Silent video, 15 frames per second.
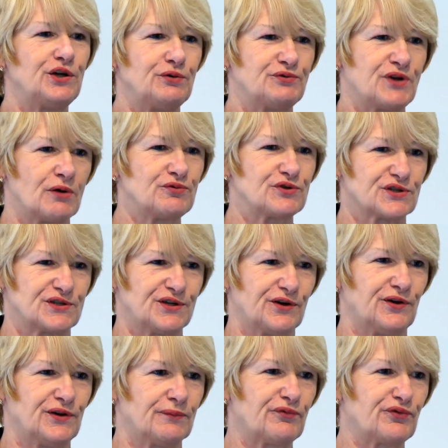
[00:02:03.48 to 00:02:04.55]
You don't just
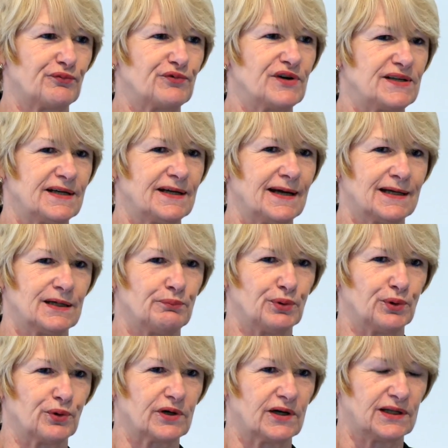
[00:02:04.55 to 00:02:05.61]
learn them from reading in a
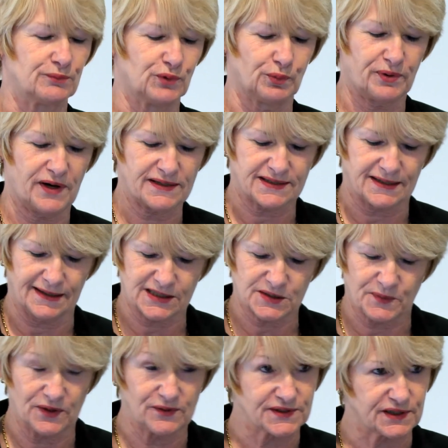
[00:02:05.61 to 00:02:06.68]
book. And the more practical
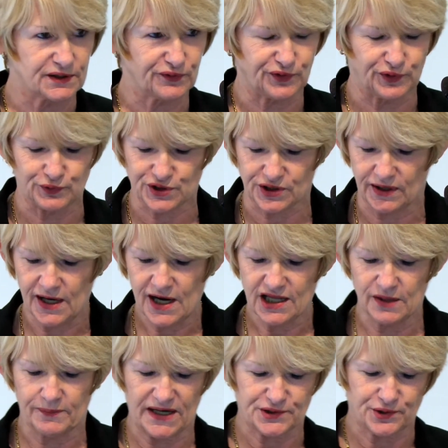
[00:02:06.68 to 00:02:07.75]
experience in the future,
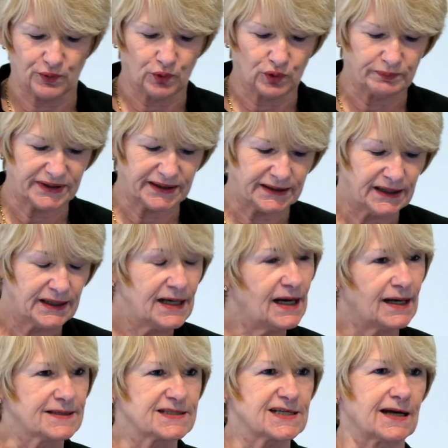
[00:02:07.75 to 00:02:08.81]
the better it will be.
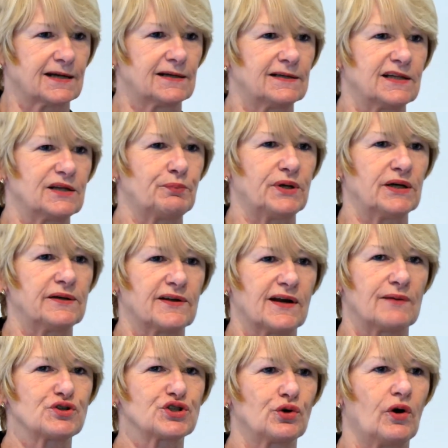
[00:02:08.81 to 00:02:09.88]
And secondly, the plea that
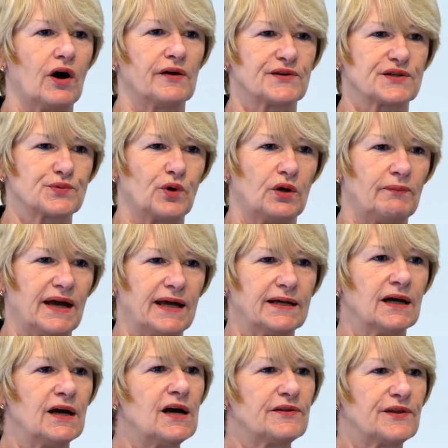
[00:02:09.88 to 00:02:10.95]
I'm sure others will
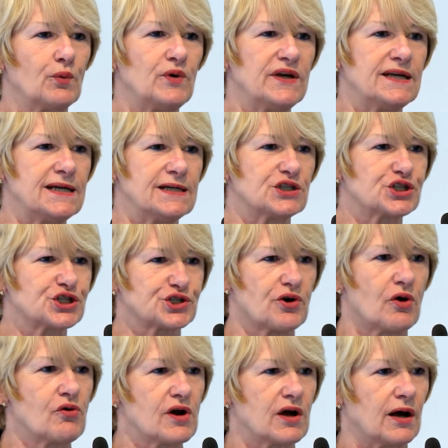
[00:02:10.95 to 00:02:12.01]
make, that we need
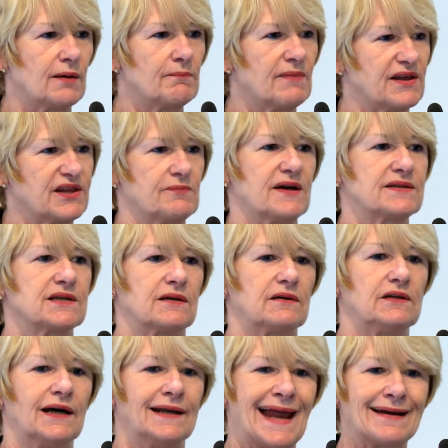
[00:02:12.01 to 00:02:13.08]
stronger
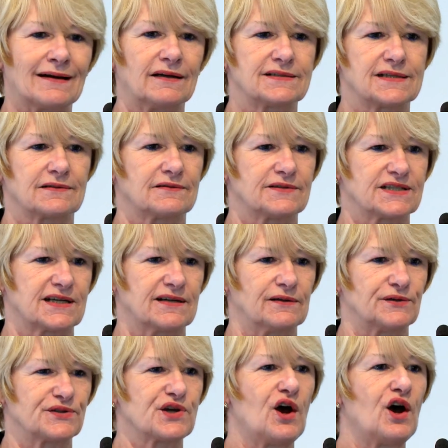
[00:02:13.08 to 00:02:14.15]
mathematical and analytical
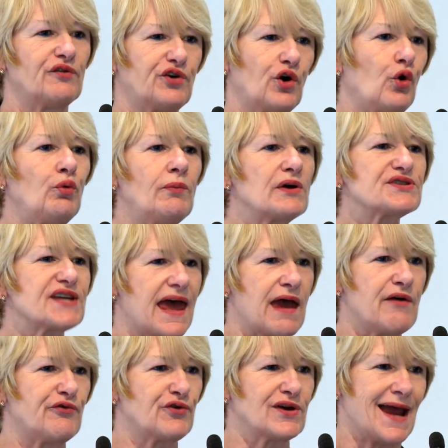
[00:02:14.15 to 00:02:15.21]
skills for almost
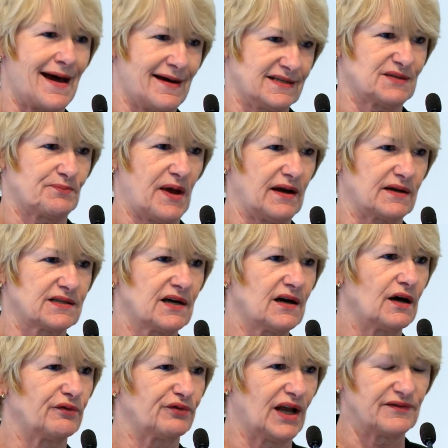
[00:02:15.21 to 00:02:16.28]
every aspect
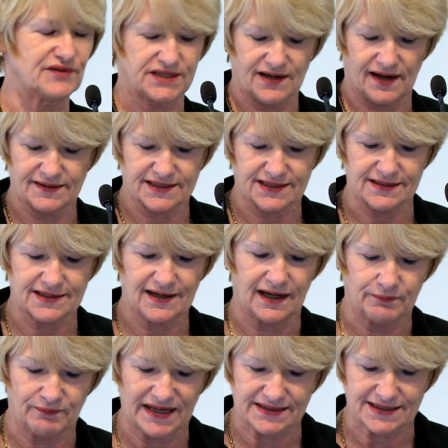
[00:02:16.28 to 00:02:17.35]
of life sciences
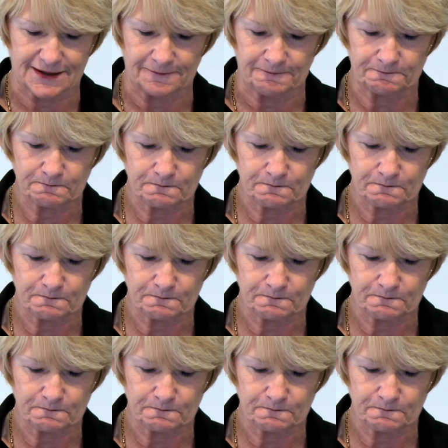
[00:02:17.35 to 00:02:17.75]
and medicine.